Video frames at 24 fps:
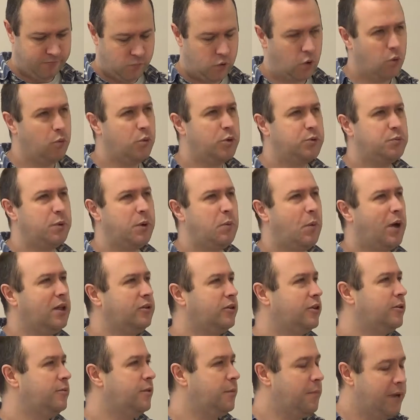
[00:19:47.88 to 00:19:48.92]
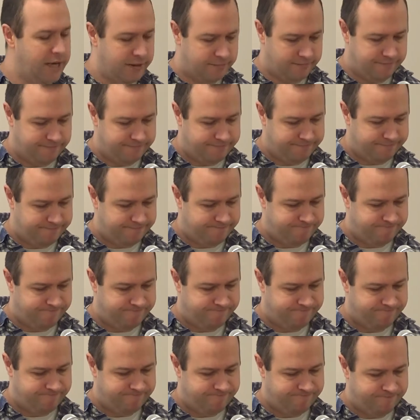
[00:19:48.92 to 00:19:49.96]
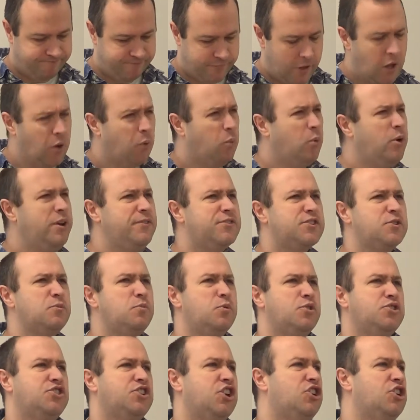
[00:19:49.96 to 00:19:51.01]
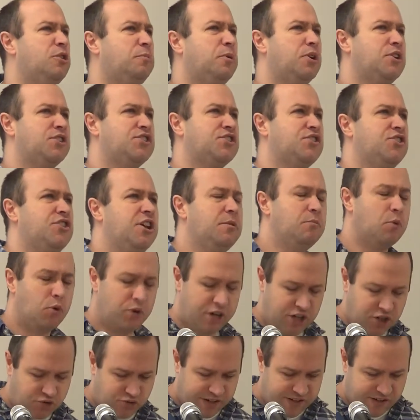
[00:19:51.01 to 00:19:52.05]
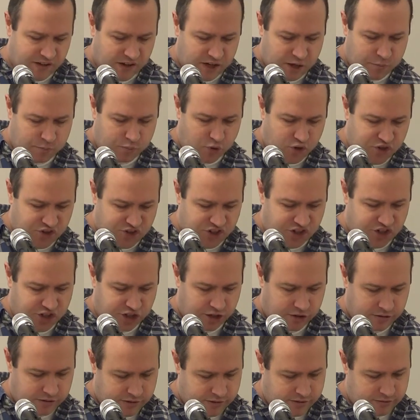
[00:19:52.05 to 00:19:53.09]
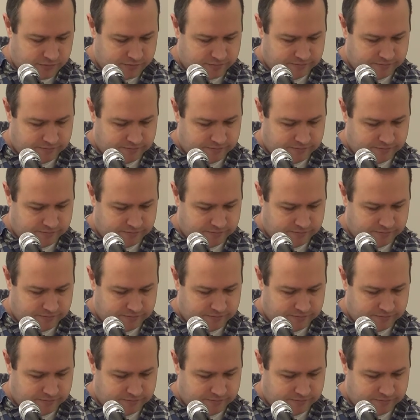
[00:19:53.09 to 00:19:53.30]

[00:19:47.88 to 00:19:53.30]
Or would we welcome them in? What if someone turned up on a Sunday morning dressed like a prostitute?